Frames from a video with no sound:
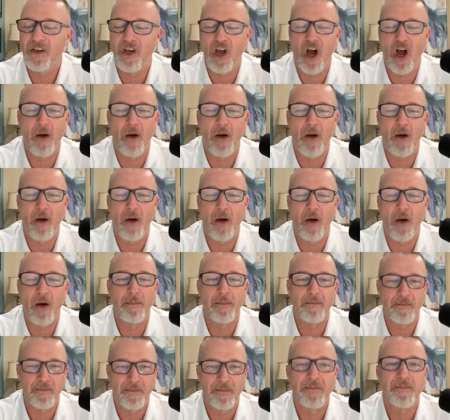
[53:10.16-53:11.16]
oh. I hope you have a
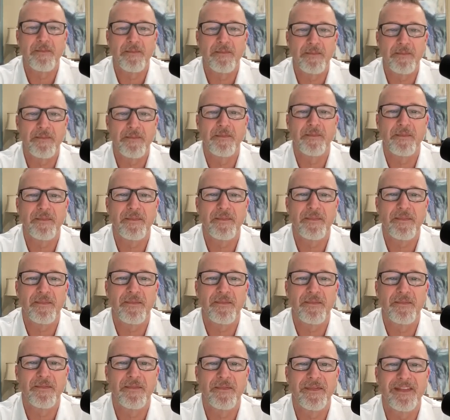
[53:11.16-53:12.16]
wonderful day.
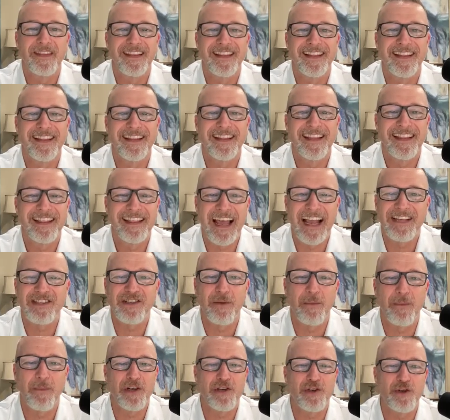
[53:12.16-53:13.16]
Thanks so much.
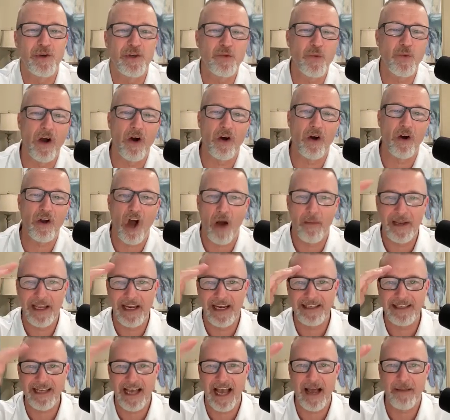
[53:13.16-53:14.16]
You as well. Call me
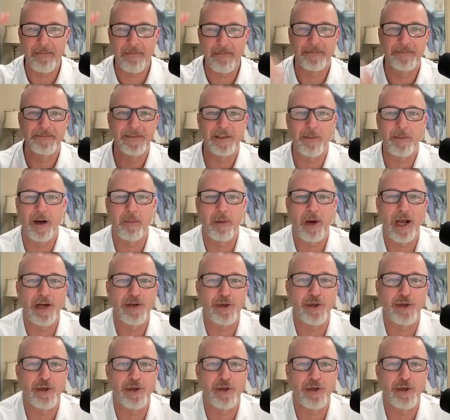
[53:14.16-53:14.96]
anytime. It's been a pleasure.